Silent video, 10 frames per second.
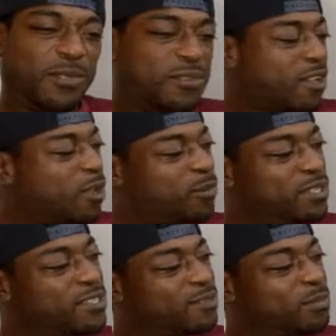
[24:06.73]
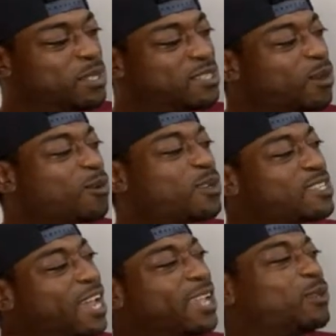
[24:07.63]
You start
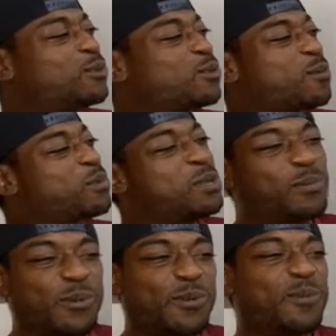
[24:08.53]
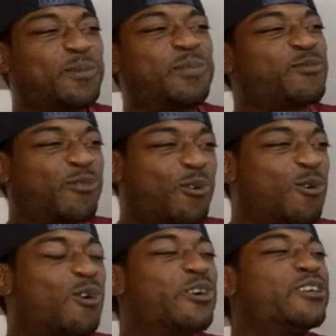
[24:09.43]
bestowing titles on people
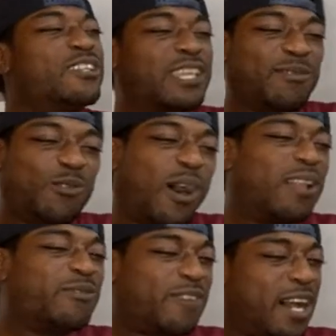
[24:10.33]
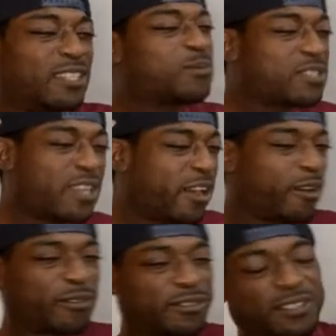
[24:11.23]
before they qualified
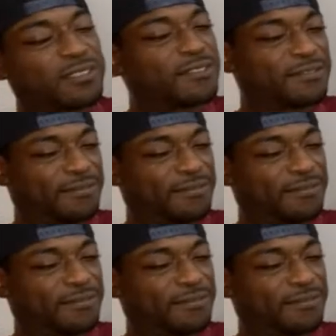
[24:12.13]
themselves.